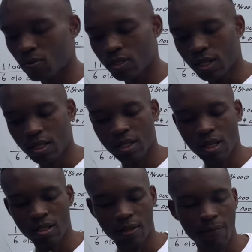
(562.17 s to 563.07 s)
checked
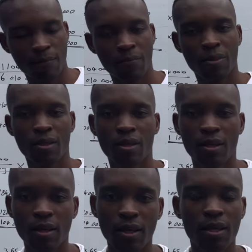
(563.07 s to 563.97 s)
that
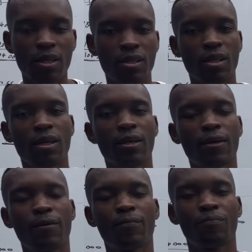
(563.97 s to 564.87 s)
it's
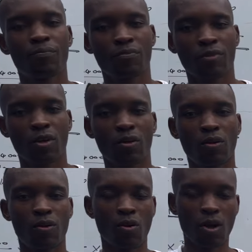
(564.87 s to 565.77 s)
a
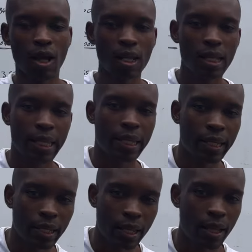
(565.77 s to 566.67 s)
local
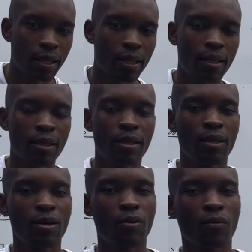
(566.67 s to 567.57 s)
area
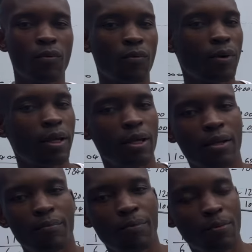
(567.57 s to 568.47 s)
where
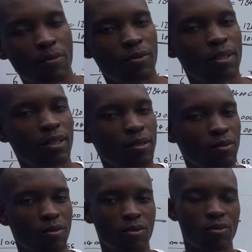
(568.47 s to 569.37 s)
people, they
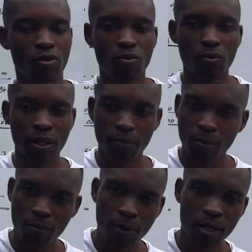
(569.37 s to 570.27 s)
don't work
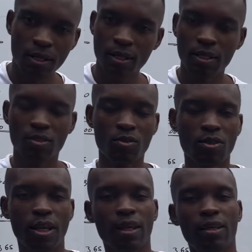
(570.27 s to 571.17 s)
properly. It's not
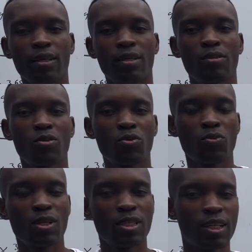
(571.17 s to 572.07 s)
like those who
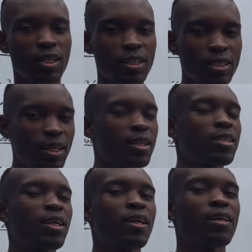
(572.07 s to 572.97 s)
are staying in
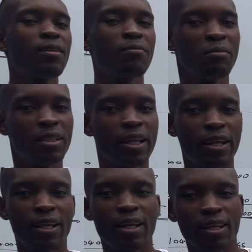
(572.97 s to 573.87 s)
Centen,
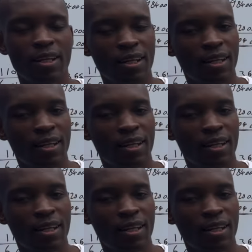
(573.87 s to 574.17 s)
Midrand,